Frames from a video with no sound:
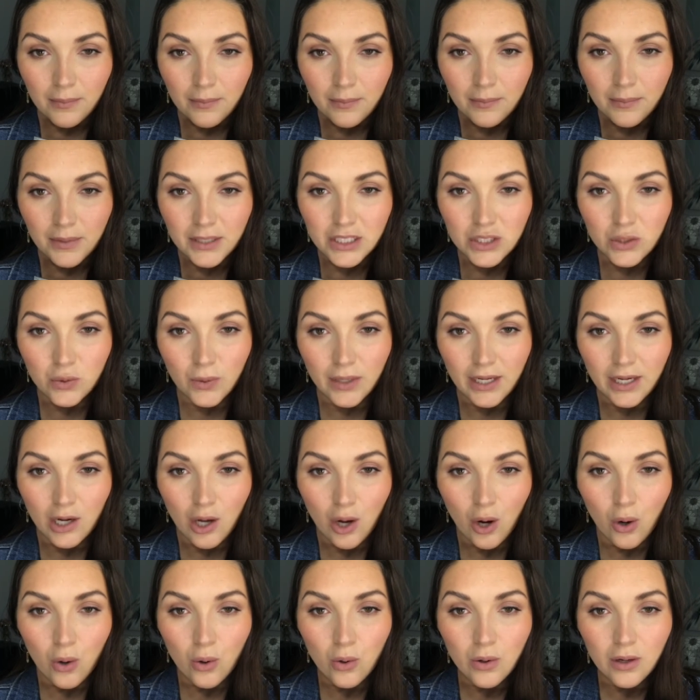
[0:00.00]
between
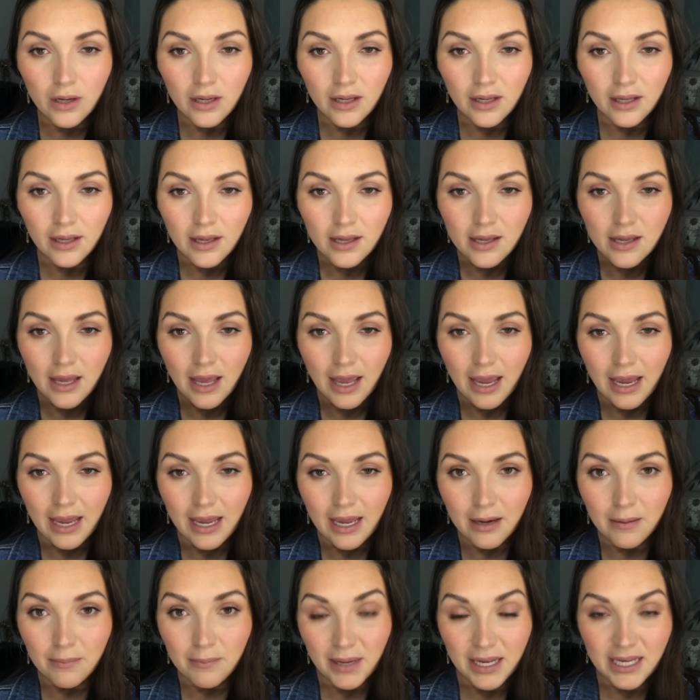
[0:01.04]
Oak
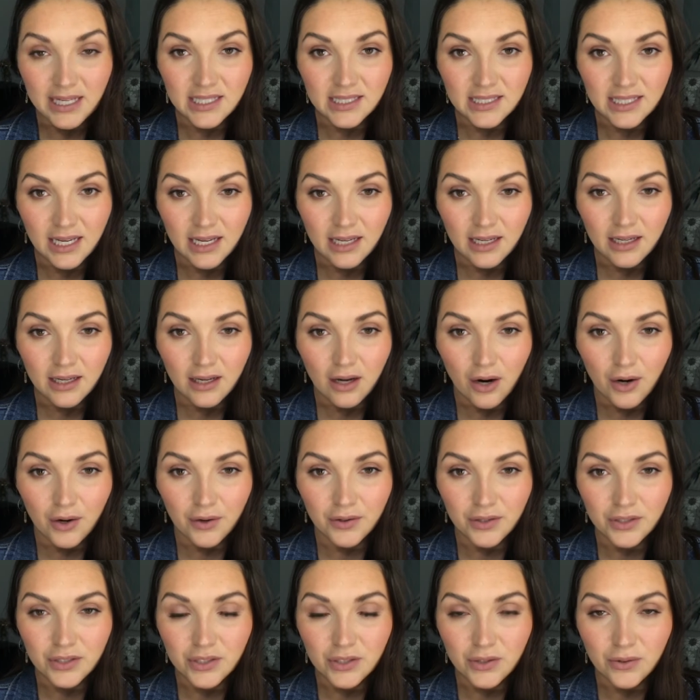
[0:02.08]
and Basic are the
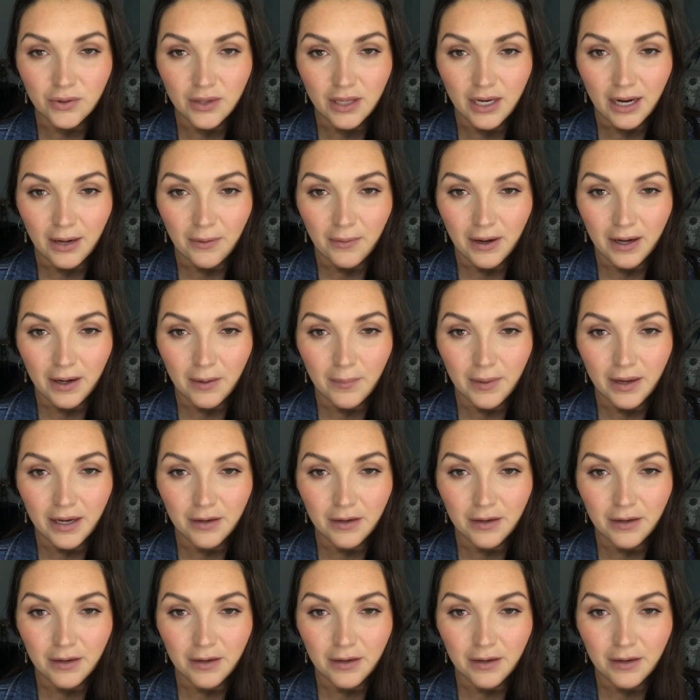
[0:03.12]
two that I recommend.